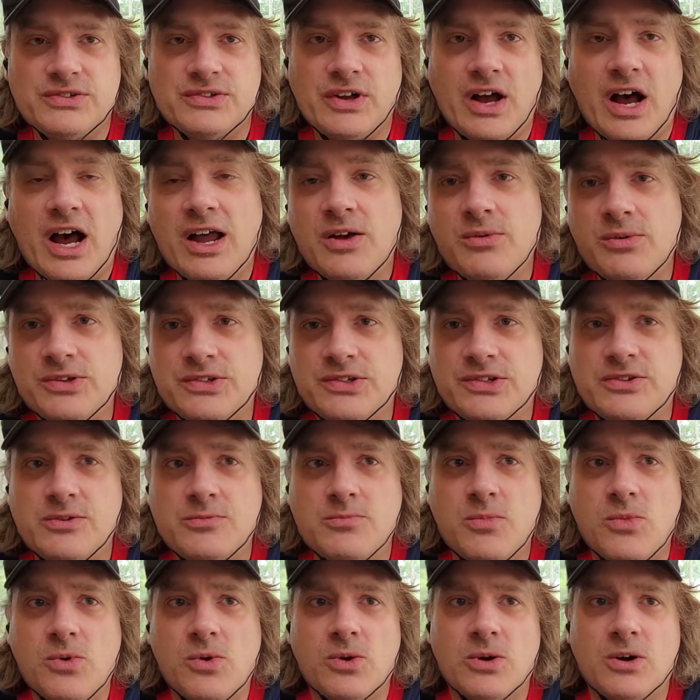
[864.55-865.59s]
I was the
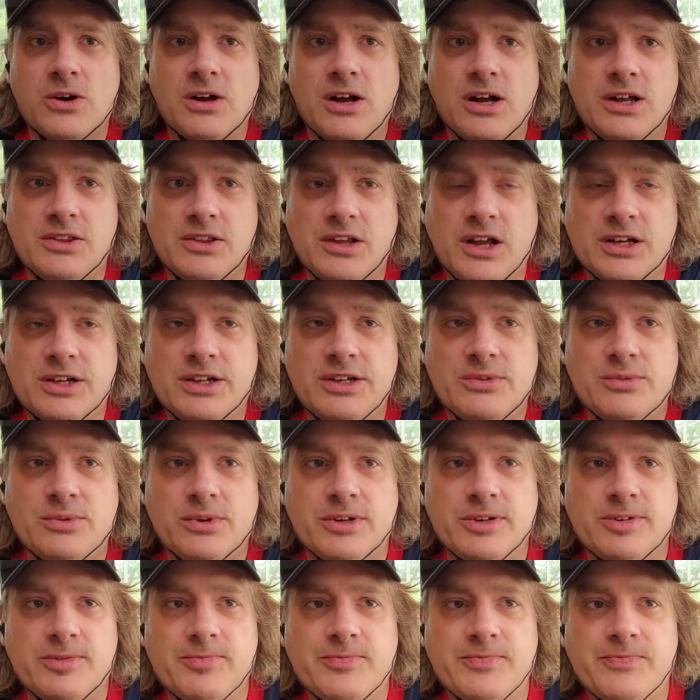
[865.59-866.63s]
more unlucky one.